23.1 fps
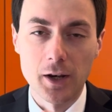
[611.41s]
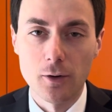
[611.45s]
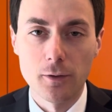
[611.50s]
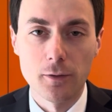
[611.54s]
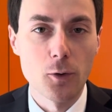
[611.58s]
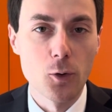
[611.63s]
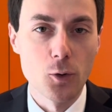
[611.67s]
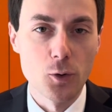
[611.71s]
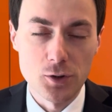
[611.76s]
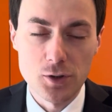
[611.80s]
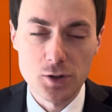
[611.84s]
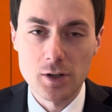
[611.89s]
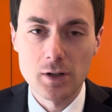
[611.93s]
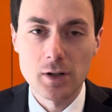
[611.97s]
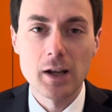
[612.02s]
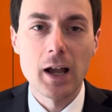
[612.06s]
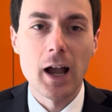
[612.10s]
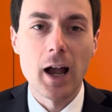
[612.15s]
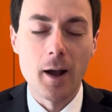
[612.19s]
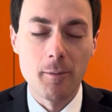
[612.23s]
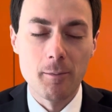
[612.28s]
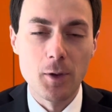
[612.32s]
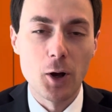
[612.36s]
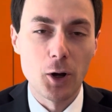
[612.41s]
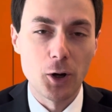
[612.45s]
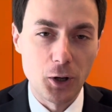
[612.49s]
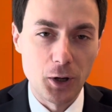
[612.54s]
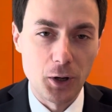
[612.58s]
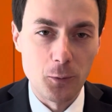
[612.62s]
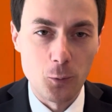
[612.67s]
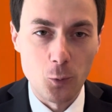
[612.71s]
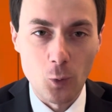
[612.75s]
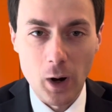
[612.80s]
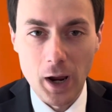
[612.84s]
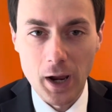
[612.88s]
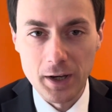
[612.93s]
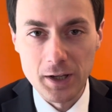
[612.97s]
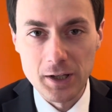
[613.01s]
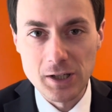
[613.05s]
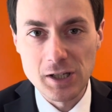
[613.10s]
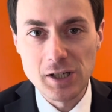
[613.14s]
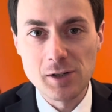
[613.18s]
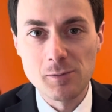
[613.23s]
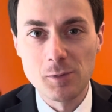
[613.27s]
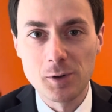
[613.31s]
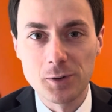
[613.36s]
Of course, I'm not gonna write the
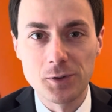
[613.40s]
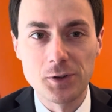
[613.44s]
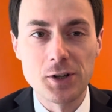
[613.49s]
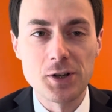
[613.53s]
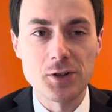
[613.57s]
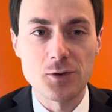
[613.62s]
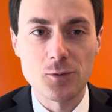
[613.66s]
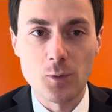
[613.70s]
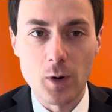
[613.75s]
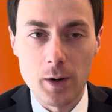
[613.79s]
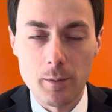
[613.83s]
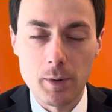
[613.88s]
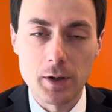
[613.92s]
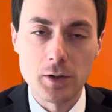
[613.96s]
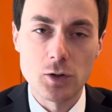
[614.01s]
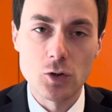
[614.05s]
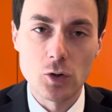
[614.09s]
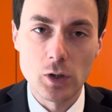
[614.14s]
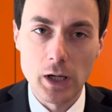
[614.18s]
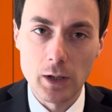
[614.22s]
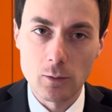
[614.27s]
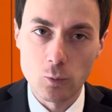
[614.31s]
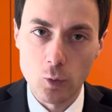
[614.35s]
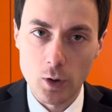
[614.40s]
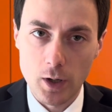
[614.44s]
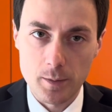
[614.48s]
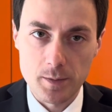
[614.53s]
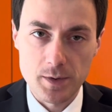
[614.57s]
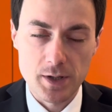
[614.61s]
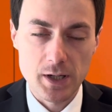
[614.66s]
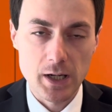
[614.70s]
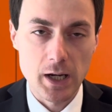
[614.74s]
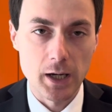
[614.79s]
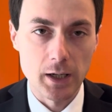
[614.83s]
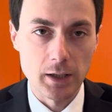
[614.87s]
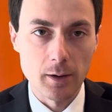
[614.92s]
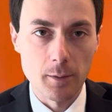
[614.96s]
email this way, but you get what I'm saying.